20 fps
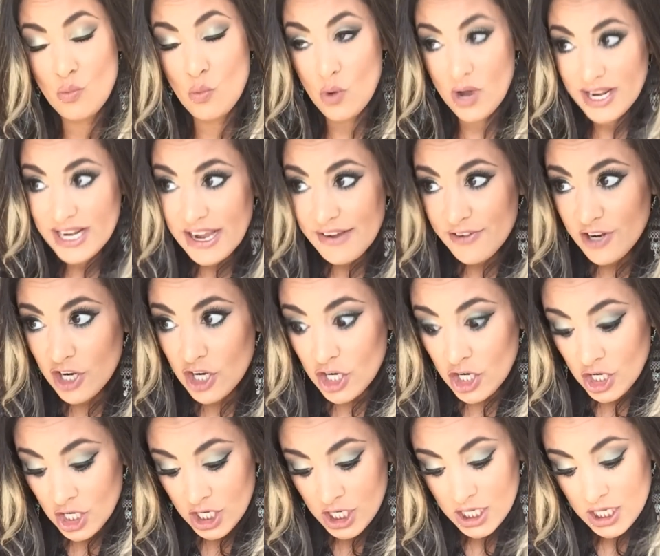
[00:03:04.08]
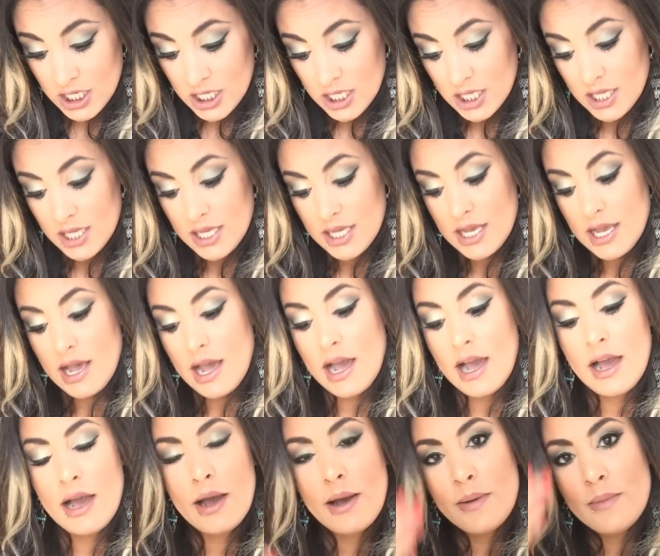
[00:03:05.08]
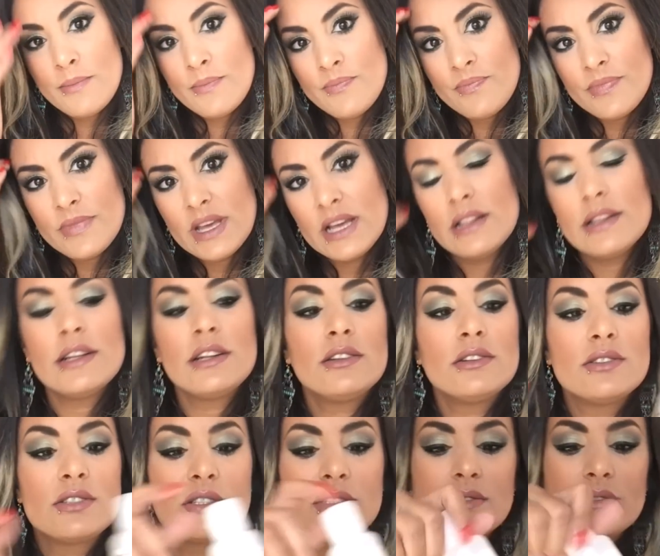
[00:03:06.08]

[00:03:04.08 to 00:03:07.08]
whatever. A little